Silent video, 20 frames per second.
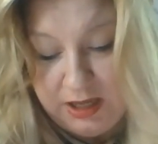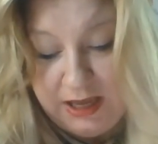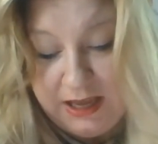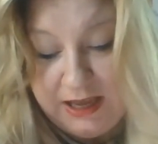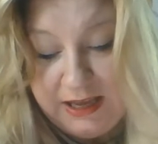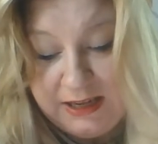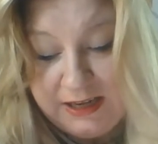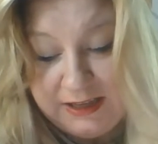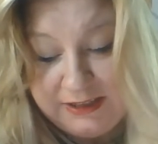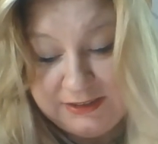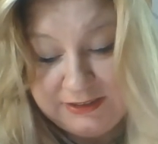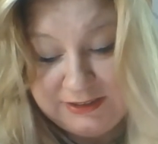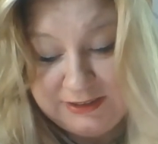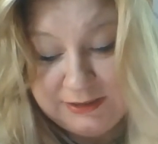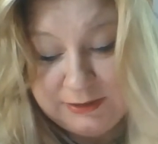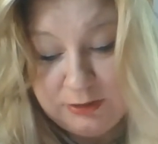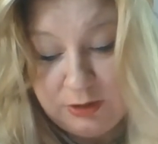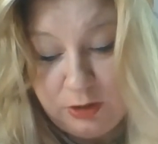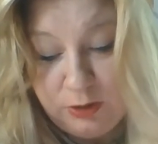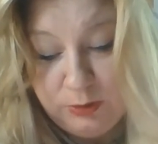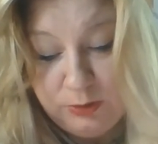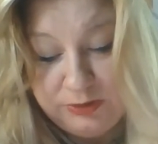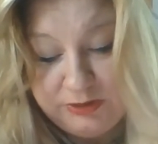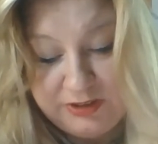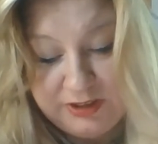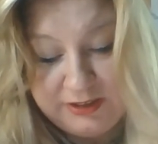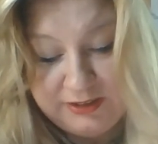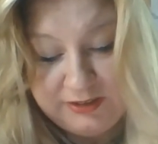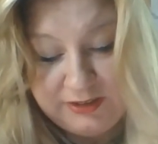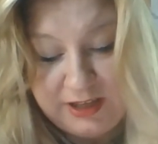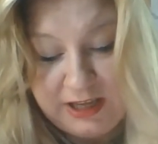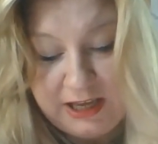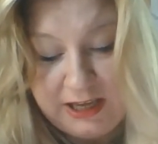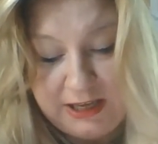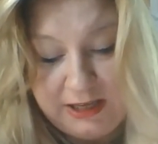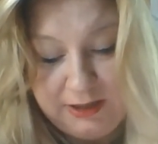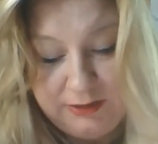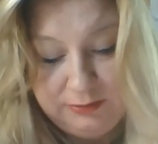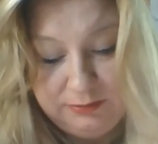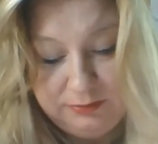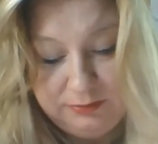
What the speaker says: and I still owe 6K.